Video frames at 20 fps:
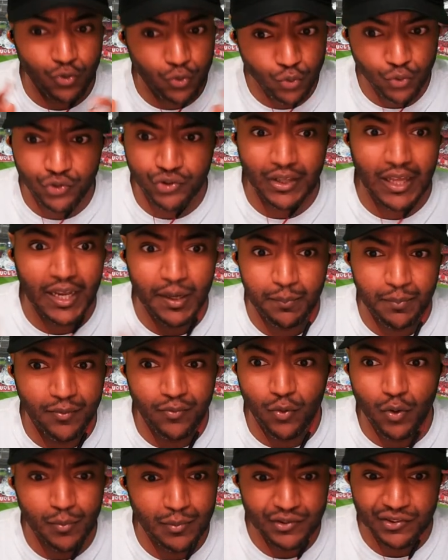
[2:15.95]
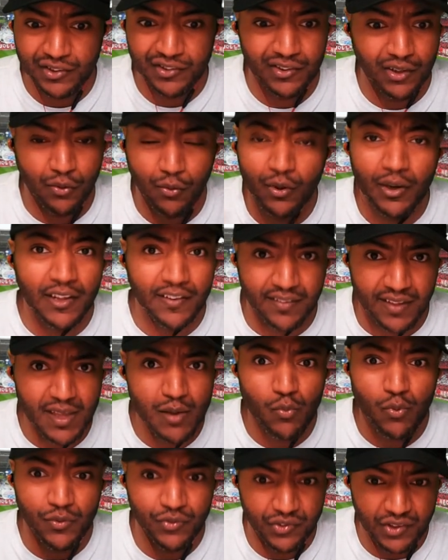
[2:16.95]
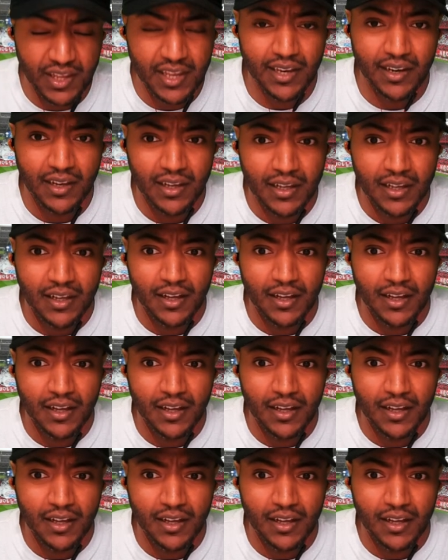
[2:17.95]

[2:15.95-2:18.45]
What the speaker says: Two solid performances. The only team we've seen